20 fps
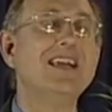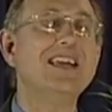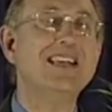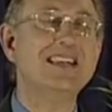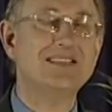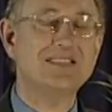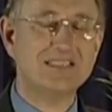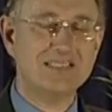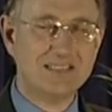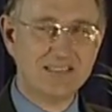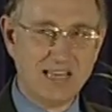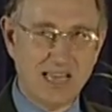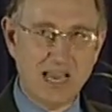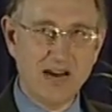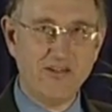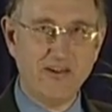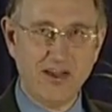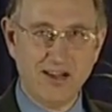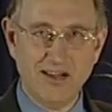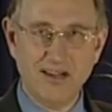It's
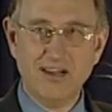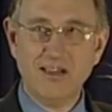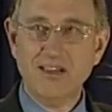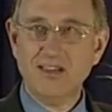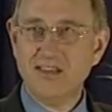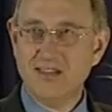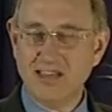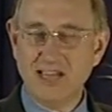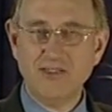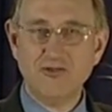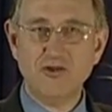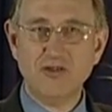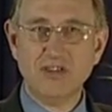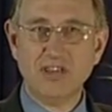scarier than you